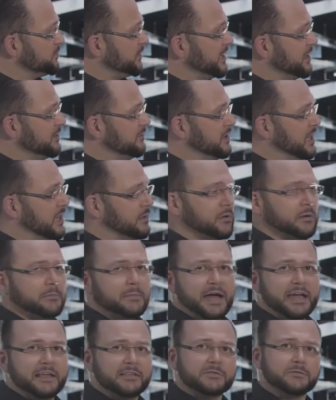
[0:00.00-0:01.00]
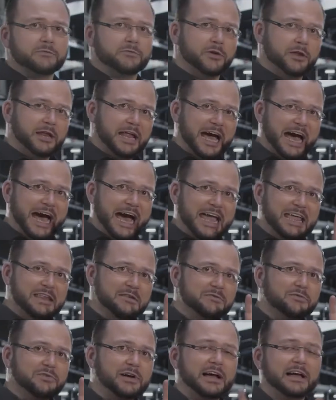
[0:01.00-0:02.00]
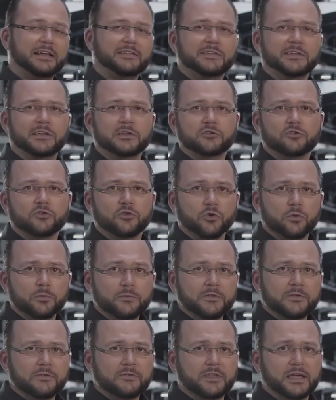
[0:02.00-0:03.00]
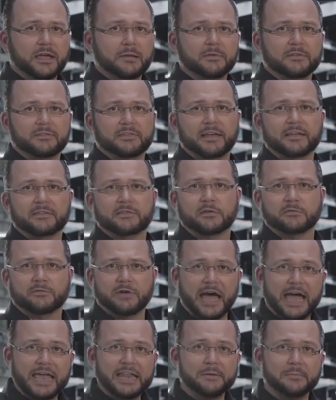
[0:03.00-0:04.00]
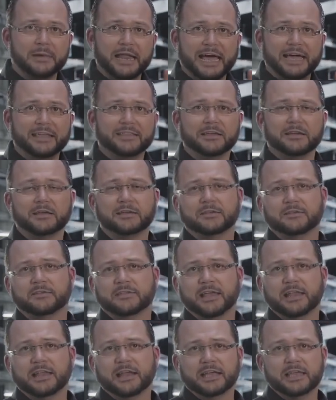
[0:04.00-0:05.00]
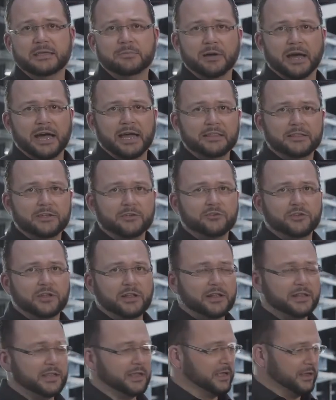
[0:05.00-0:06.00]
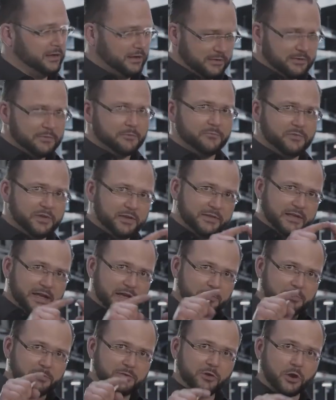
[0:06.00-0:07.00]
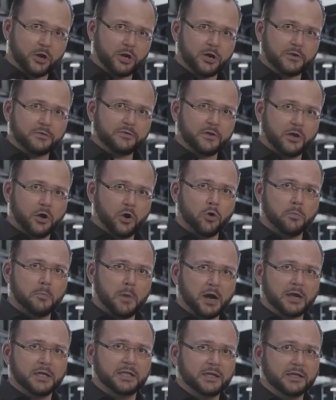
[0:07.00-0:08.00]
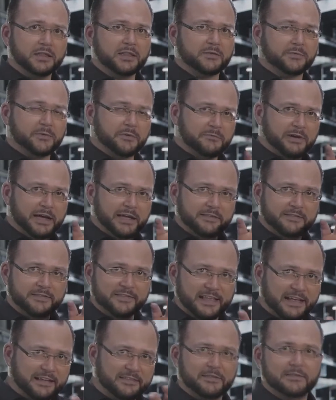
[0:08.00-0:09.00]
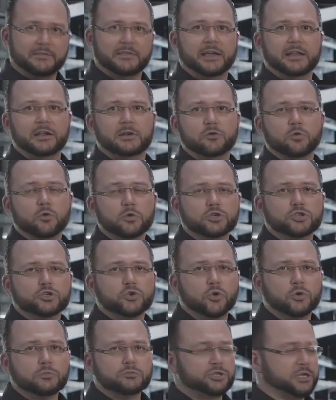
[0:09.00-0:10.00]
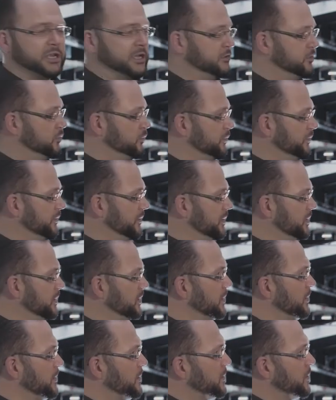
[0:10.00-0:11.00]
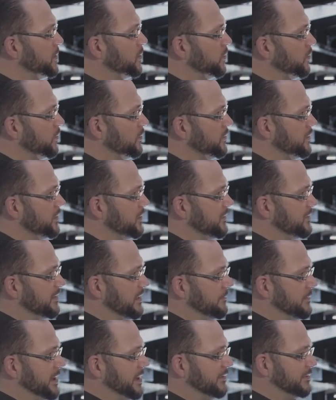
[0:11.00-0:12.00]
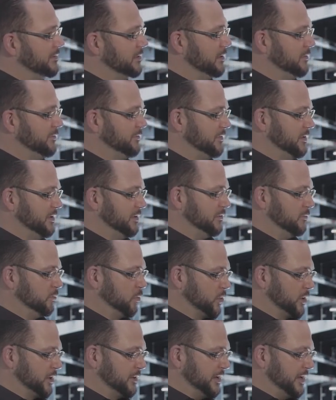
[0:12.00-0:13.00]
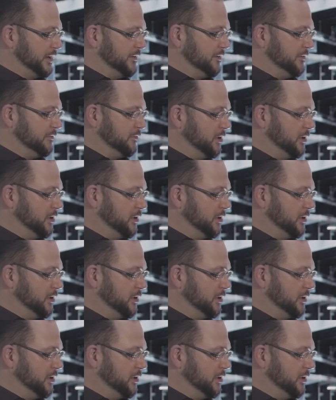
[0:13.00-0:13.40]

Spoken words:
But we are mostly talking about one-phase power systems here. That is to say, energy is provided on a conductor, which as mentioned is marked especially so people know it's an emergency socket, and is generally 230 volts.